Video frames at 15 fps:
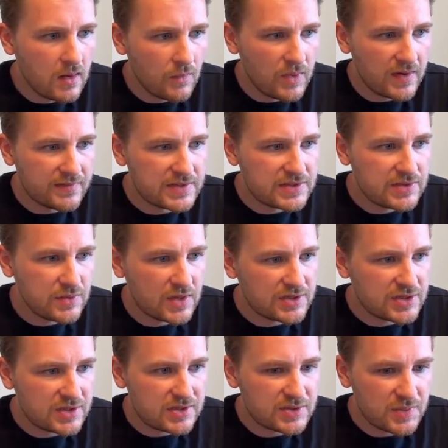We have
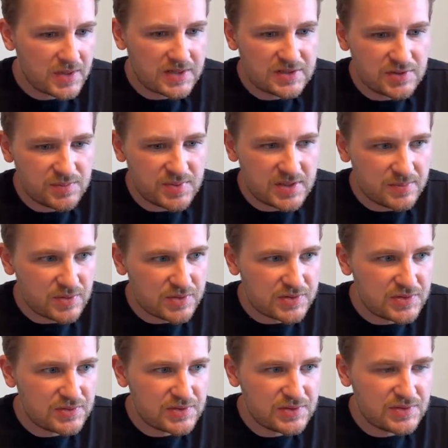222 people,
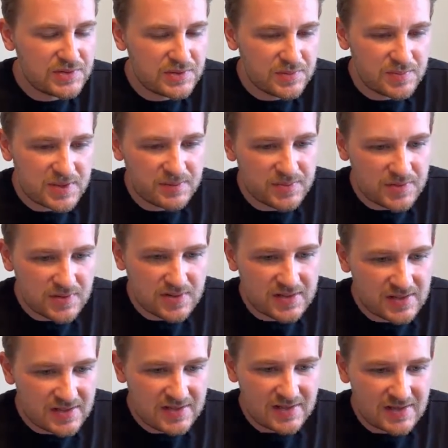222 people
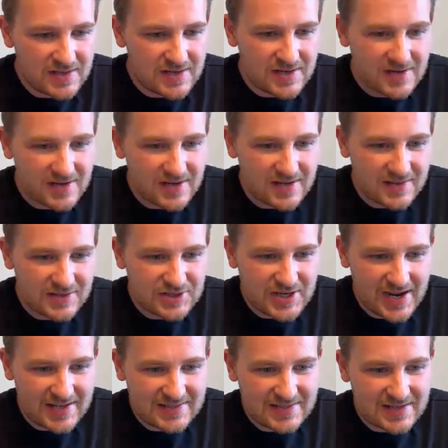here in the
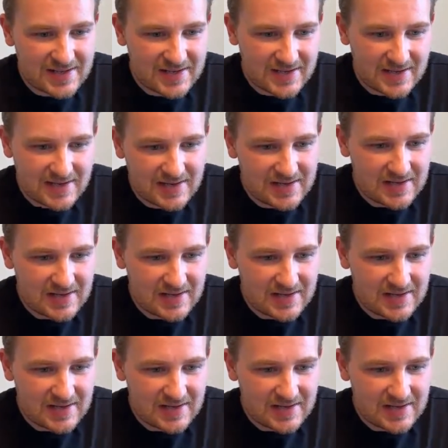chat today.